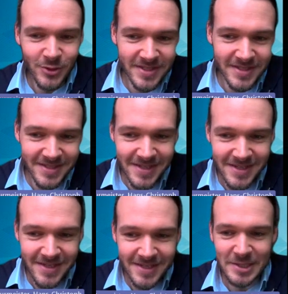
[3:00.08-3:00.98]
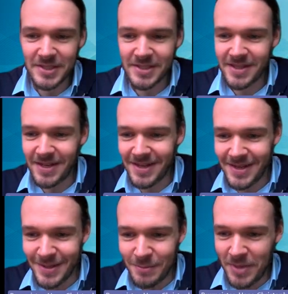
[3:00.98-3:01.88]
you can see, it's still
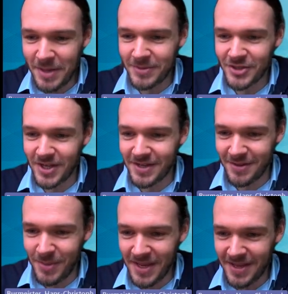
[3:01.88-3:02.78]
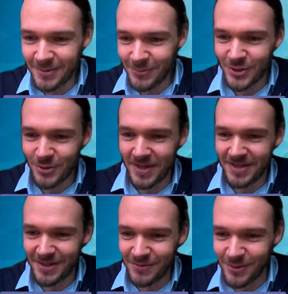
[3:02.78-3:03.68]
a paper chart on the back end, which
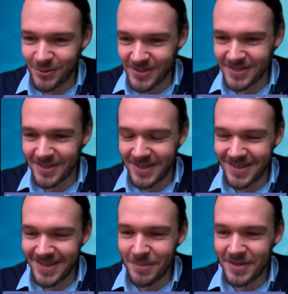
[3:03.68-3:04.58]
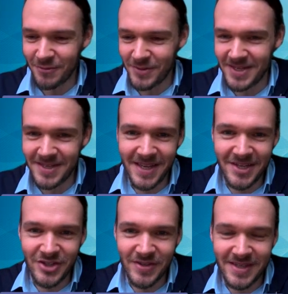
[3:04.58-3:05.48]
might give you a little bit of an
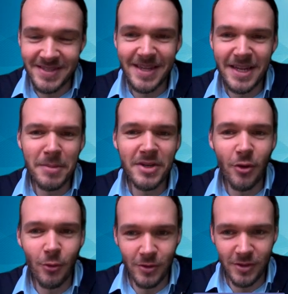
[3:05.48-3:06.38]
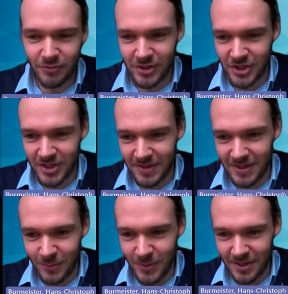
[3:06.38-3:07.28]
indication that it's a little bit older project
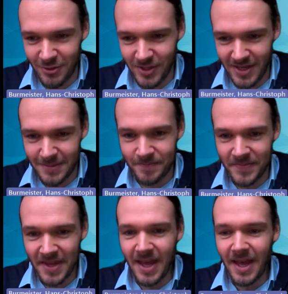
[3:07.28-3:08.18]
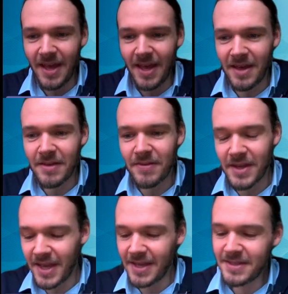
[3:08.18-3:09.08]
that we are looking at.
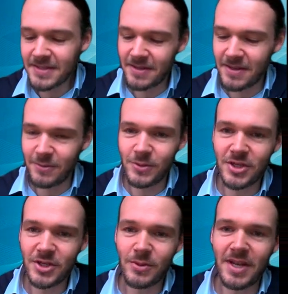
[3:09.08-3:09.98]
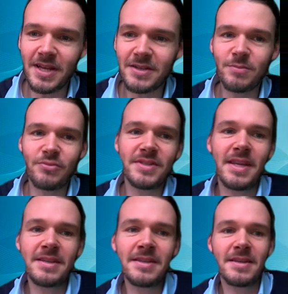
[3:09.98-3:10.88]
The case which I would like to
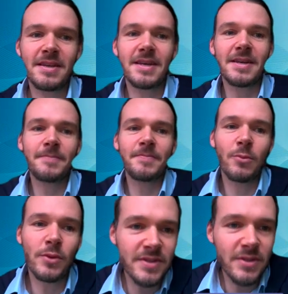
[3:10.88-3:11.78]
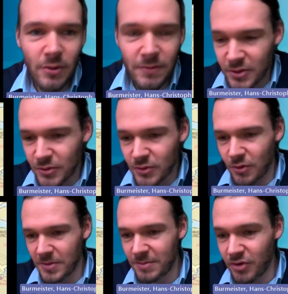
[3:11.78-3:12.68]
present was the offshore
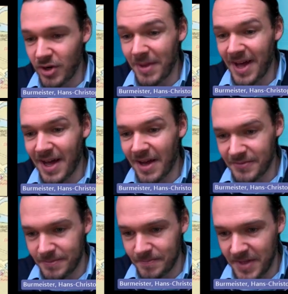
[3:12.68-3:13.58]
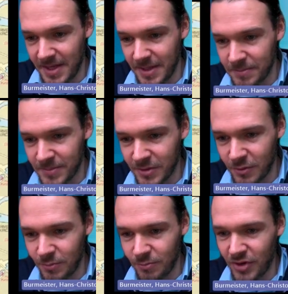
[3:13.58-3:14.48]
terminal in Bremerhaven.
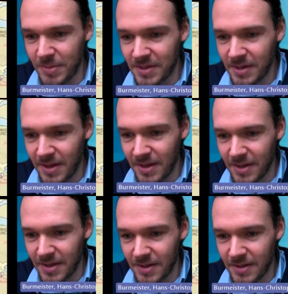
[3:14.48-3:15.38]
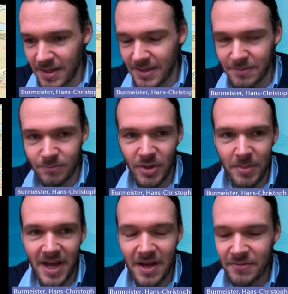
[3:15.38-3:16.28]
So Bremen and
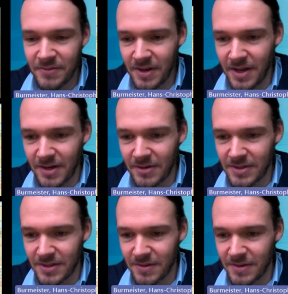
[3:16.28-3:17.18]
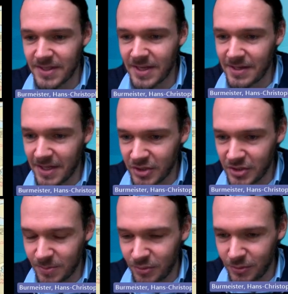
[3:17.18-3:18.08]
Bremerhaven are the second
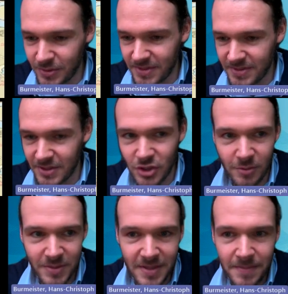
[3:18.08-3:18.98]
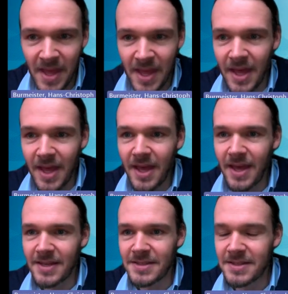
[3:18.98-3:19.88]
largest ports in Germany,
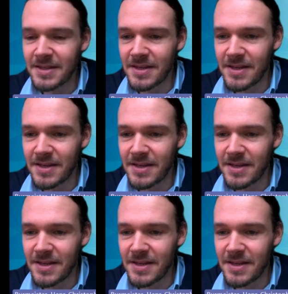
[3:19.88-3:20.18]
and